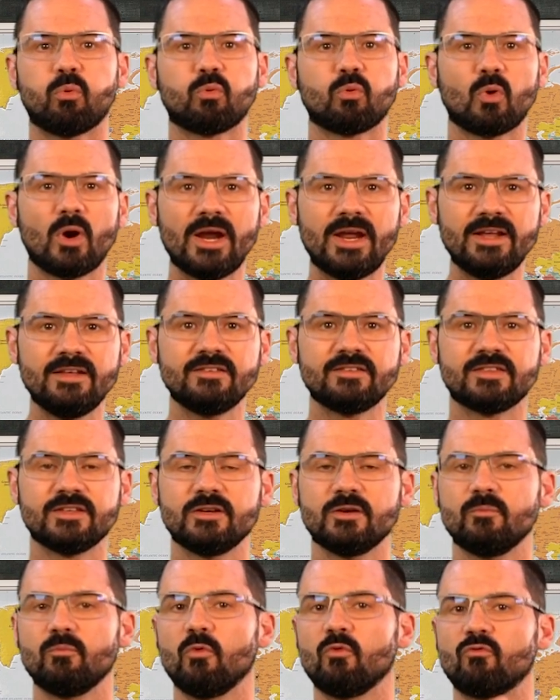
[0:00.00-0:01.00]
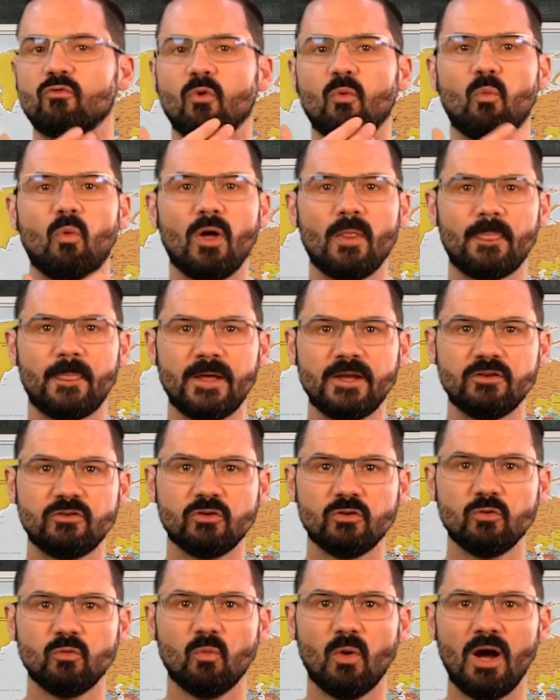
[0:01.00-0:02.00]
Praise them for what they
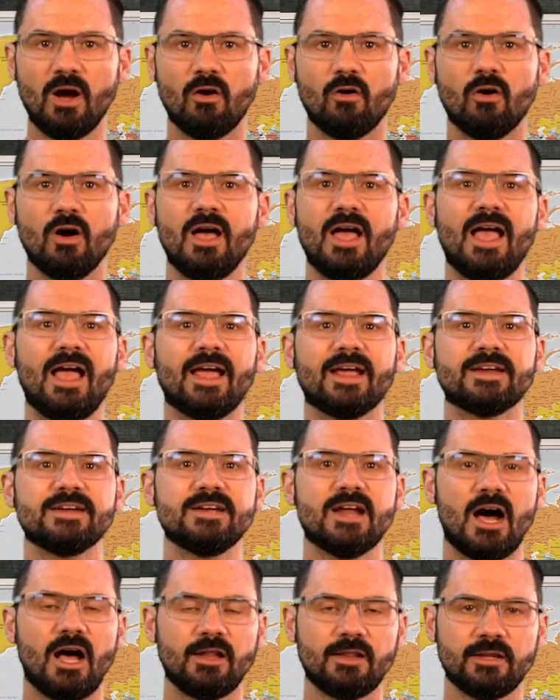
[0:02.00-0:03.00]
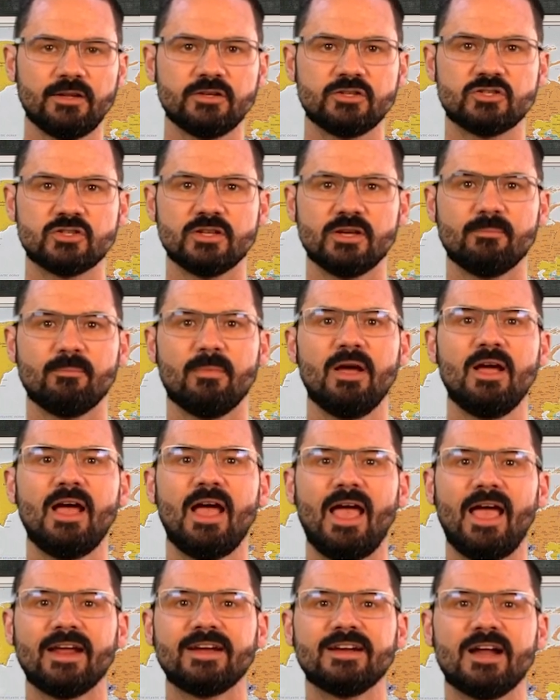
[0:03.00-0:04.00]
do well. Acknowledge them.
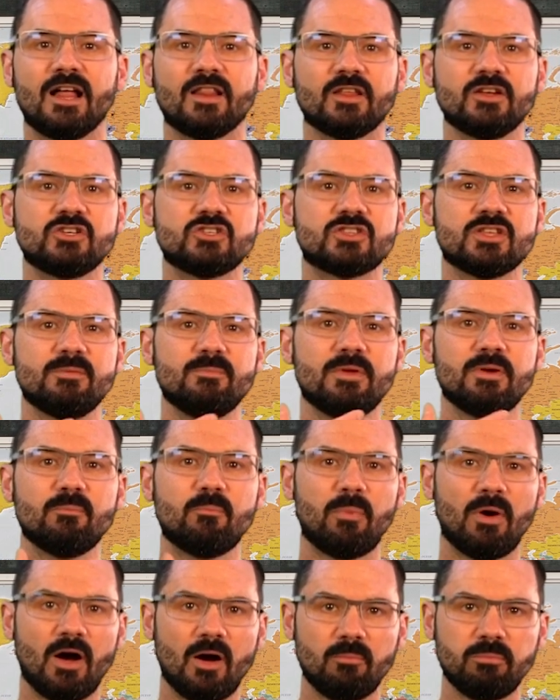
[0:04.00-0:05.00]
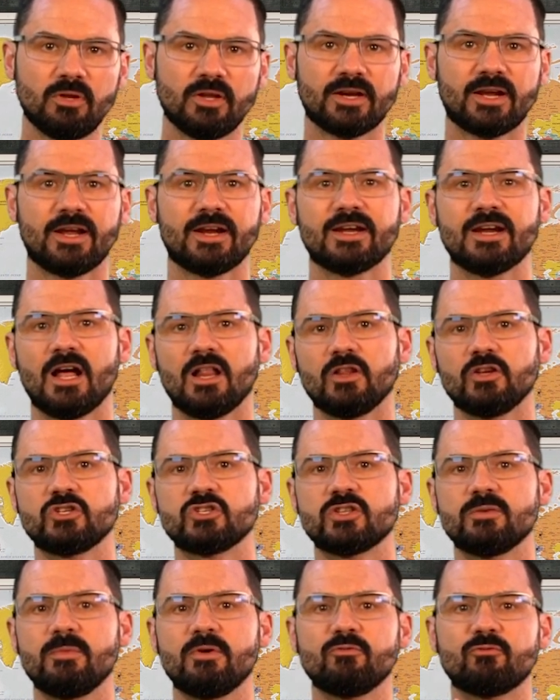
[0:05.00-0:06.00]
Acknowledge them in public.
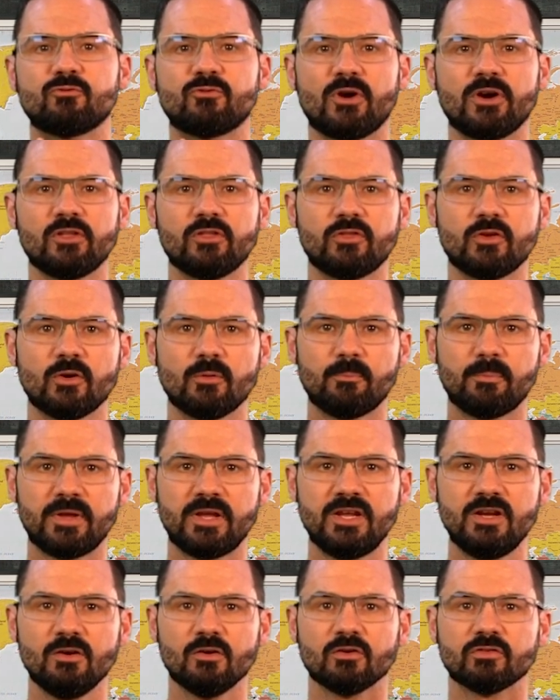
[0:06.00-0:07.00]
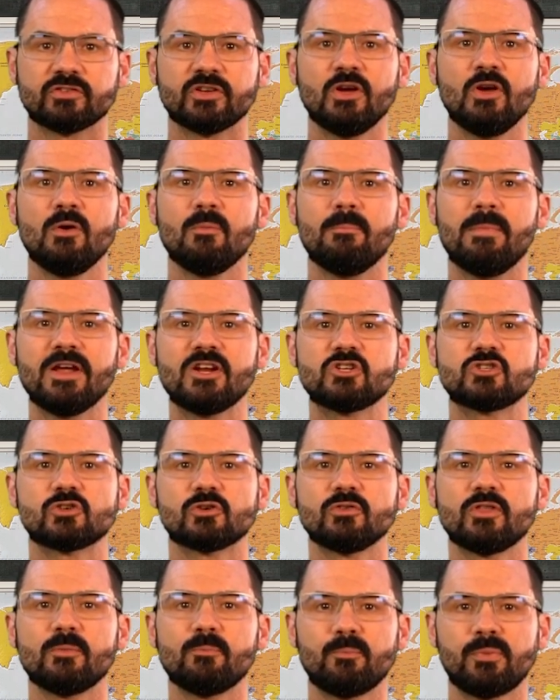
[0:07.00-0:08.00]
Acknowledge them in front of their peers. Make
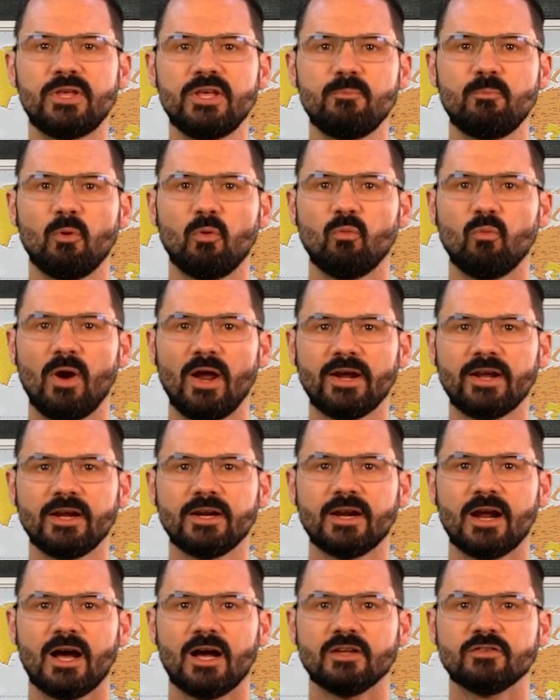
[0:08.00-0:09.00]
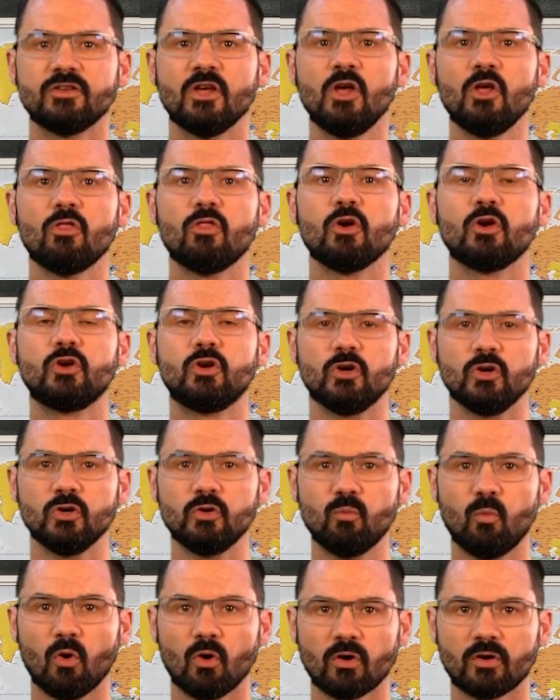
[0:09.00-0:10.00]
sure that people recognize the
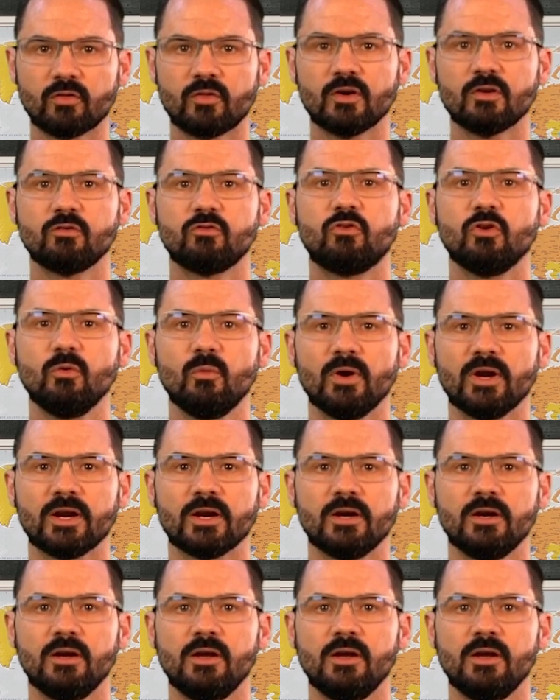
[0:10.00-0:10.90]
good work they're doing.